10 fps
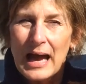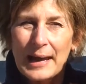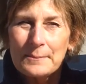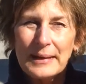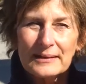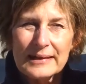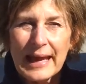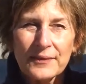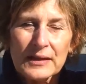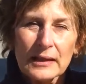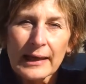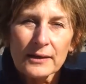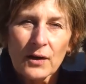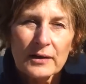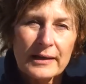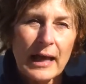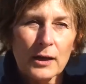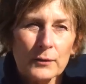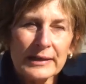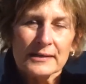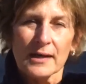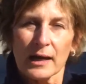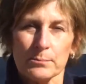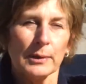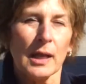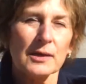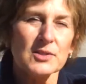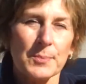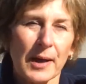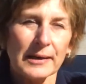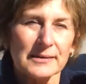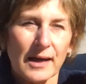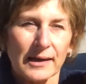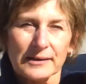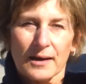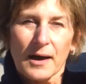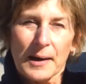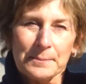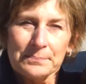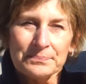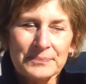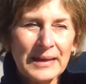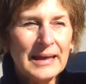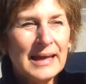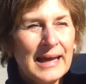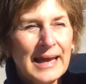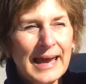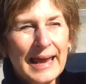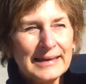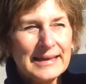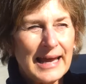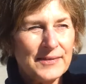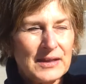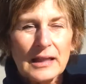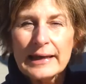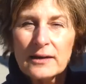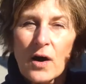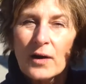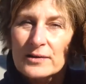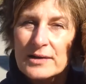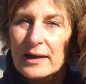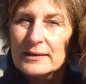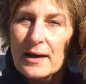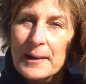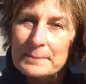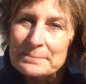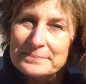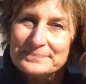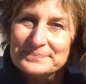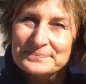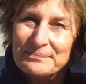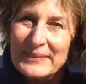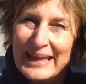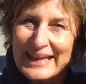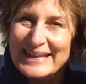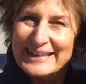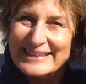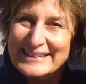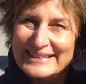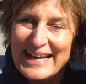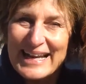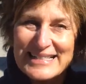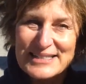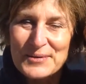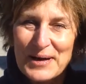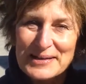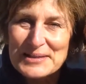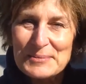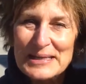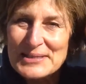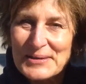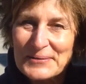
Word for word: I'm at cathyklineartgallery.blogspot.com, cathyklineart.com. Okay. And it's so nice to meet you.